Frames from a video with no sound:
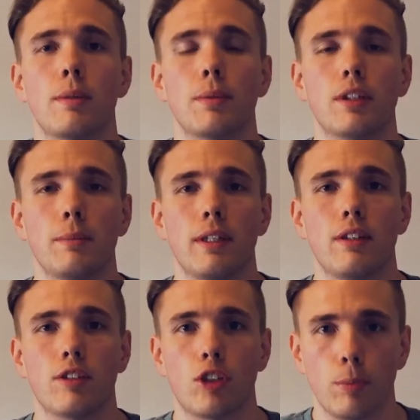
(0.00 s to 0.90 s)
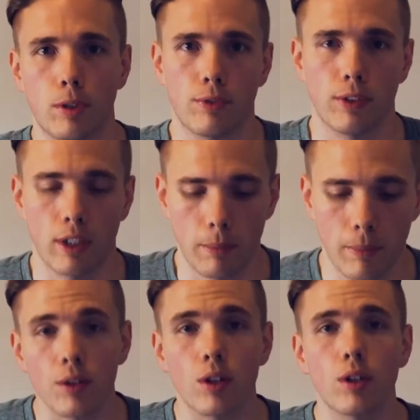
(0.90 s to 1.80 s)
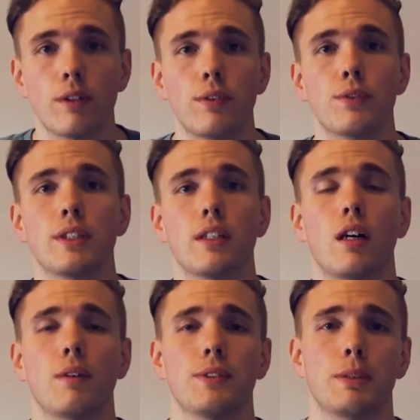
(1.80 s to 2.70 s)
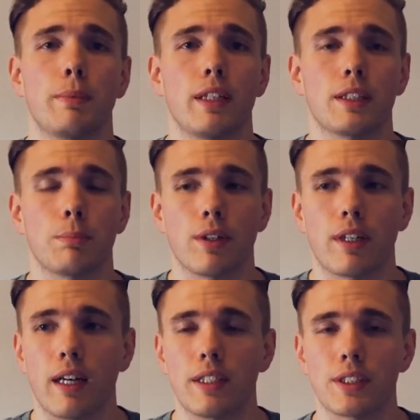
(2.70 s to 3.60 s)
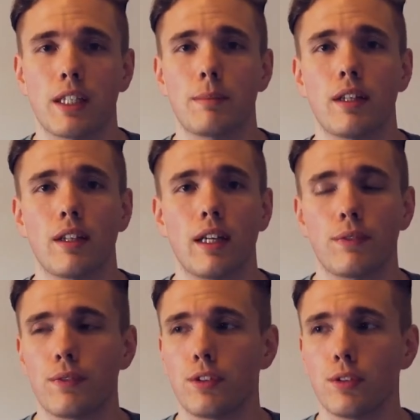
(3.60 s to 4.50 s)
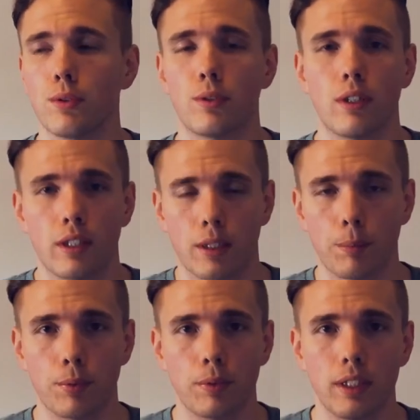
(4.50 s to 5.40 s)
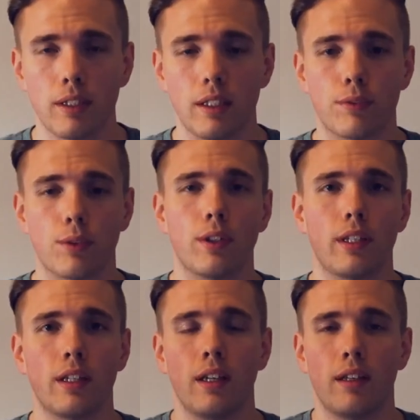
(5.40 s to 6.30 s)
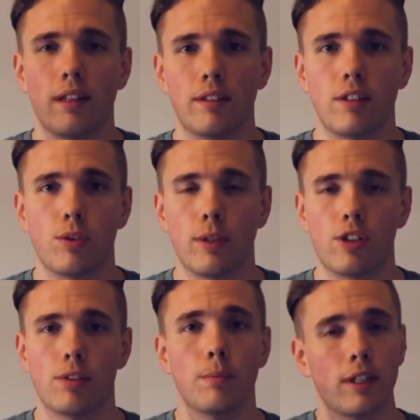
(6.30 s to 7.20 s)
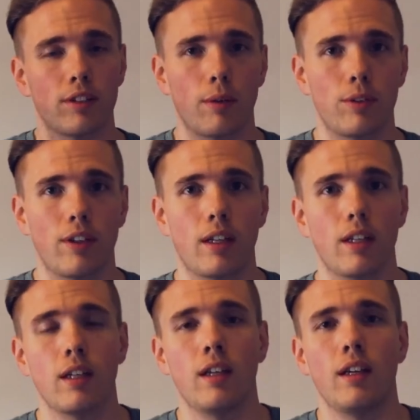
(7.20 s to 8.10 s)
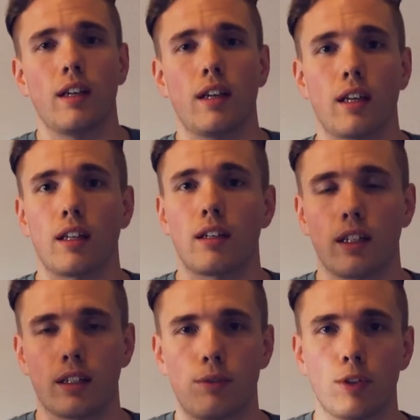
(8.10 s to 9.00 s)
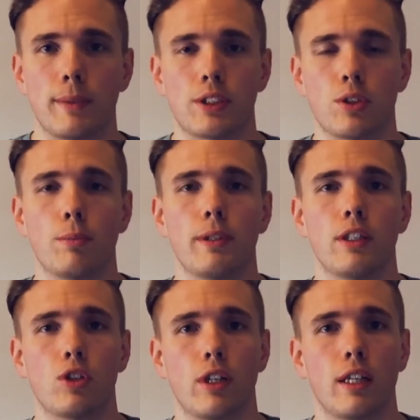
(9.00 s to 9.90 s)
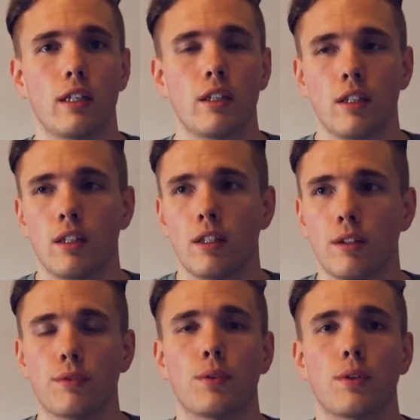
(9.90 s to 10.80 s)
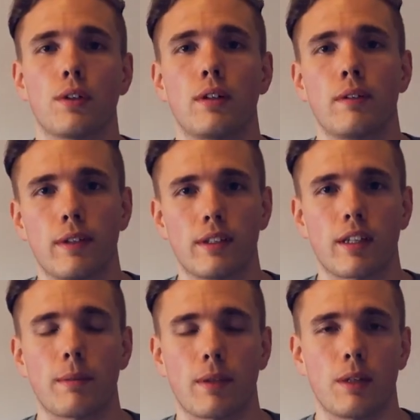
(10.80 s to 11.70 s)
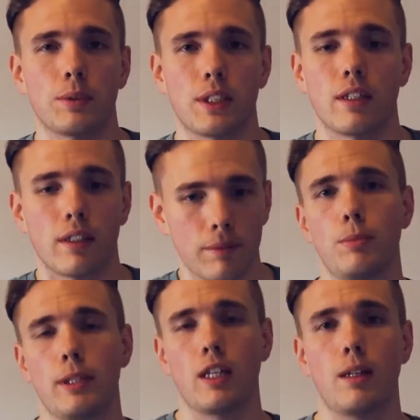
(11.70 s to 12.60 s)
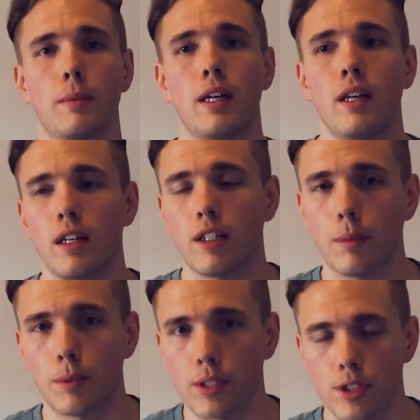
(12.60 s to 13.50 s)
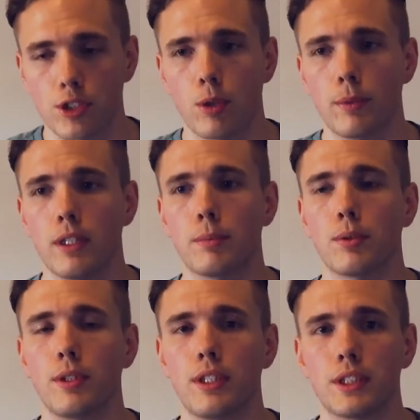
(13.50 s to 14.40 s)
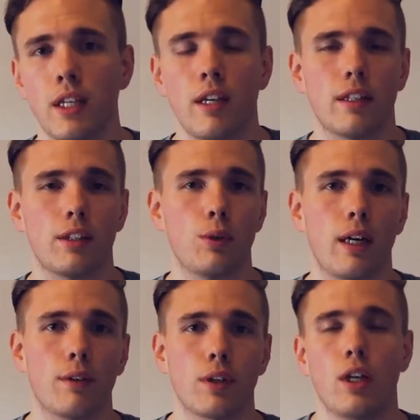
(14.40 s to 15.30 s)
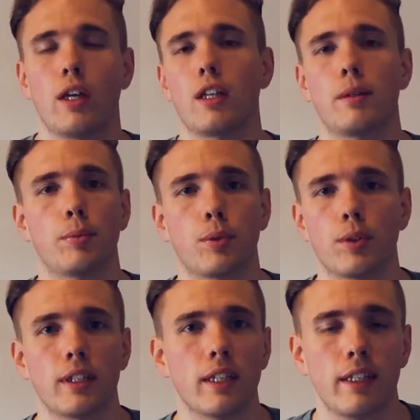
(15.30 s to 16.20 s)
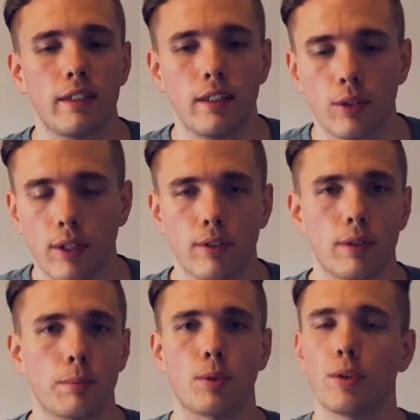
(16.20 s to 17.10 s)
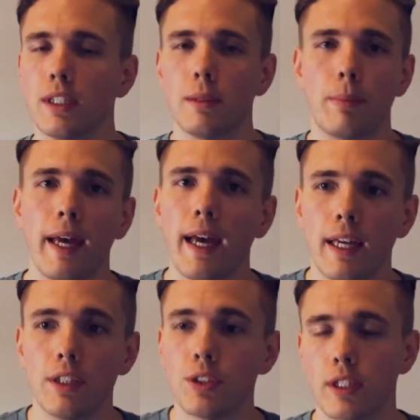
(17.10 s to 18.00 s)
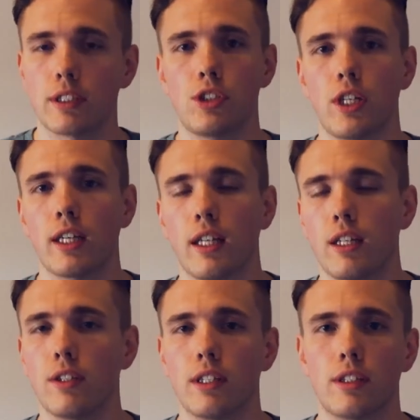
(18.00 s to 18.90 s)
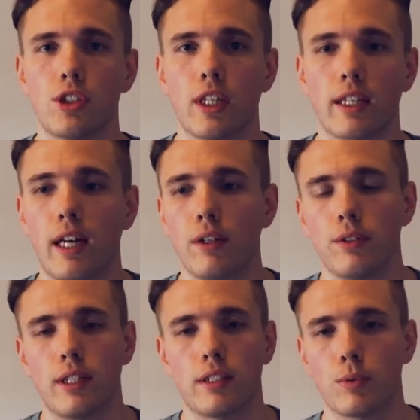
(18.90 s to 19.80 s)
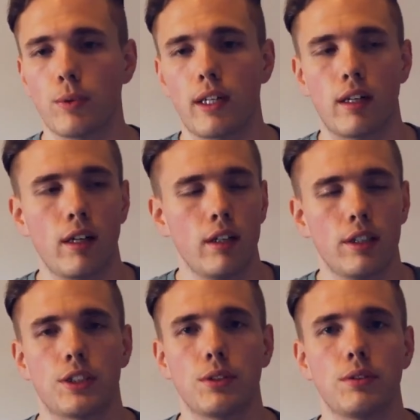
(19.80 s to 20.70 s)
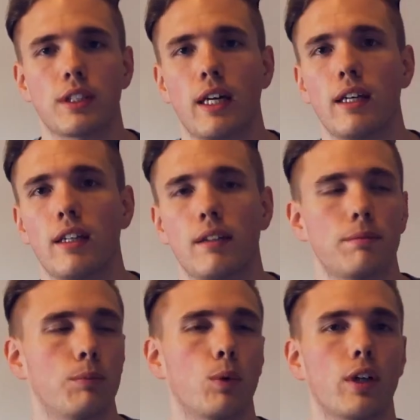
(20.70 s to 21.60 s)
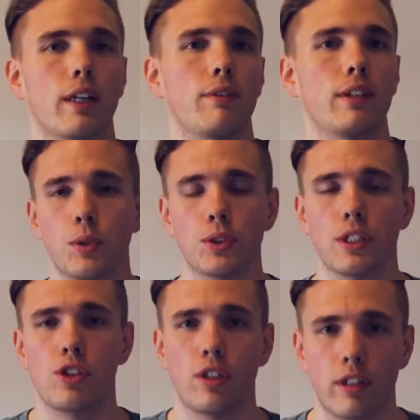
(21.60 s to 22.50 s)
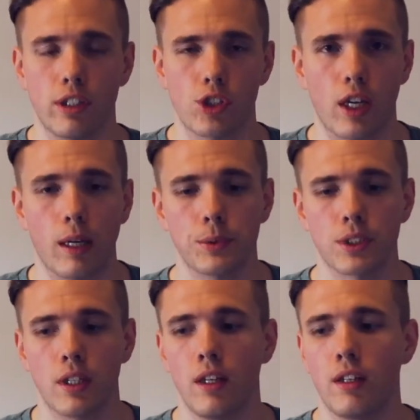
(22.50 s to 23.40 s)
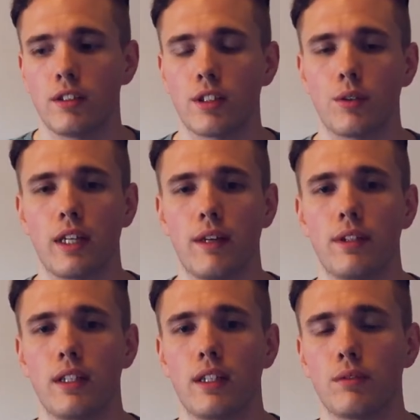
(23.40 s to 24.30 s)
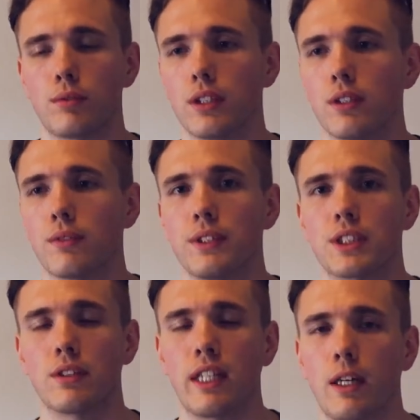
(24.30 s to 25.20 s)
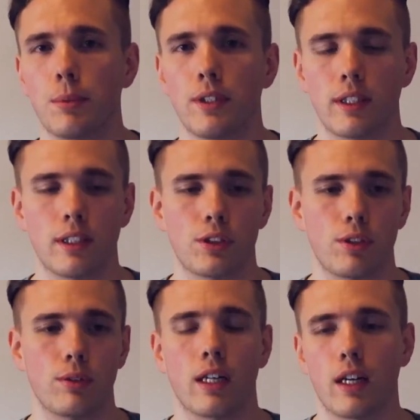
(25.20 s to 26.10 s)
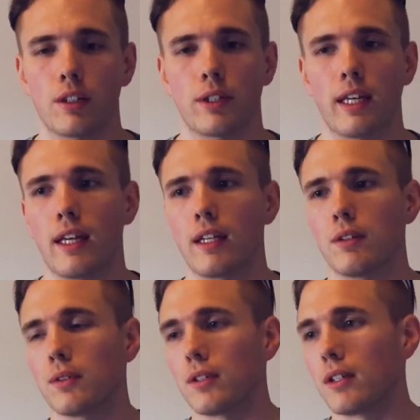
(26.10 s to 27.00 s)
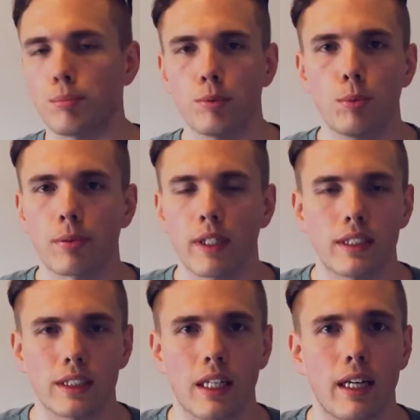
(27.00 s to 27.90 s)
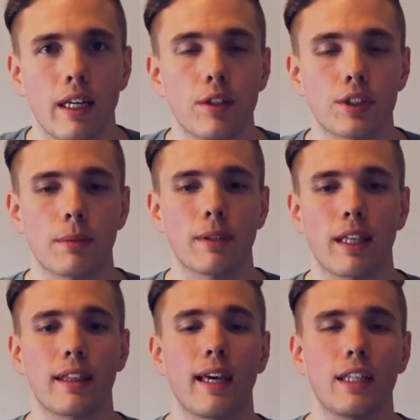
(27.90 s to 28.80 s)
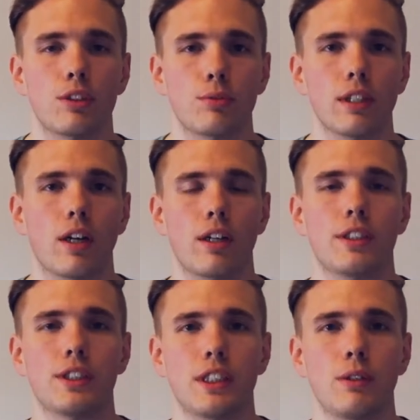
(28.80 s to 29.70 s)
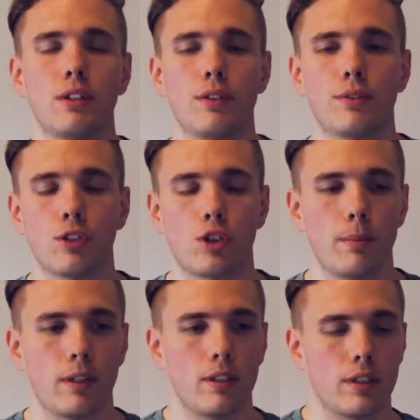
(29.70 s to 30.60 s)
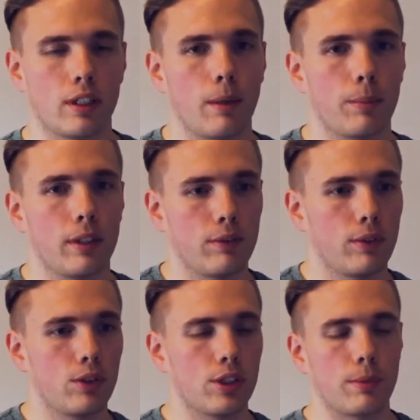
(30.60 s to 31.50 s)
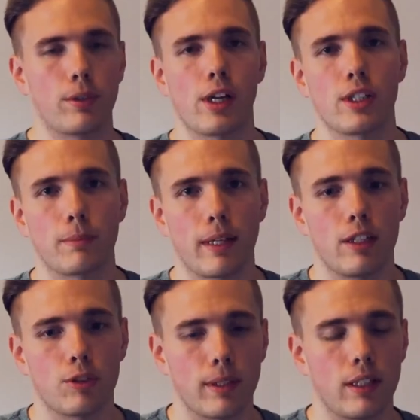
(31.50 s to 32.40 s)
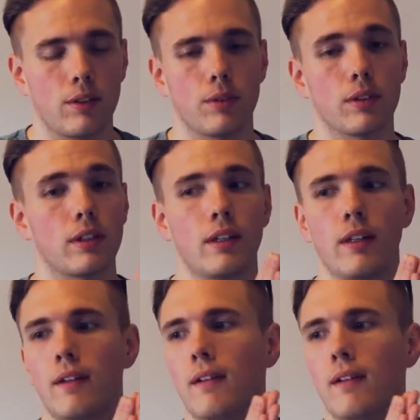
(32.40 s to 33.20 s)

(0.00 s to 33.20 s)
typically means cubicle farm. I don't know if you've seen Office Space, but I designed my life to completely avoid that situation because I was in it and I could feel my soul being drained for the time that I was in it. You become a number. There's so many employees that you have an employee ID, you have an employee badge, you get to check in, you get to check out, you get to wear a suit and tie to work every day. Most engineering jobs don't have any real physical output unless you're doing AutoCAD or blueprint design or something like that. It's really hard to see what you've contributed to the company. If you're just a project management or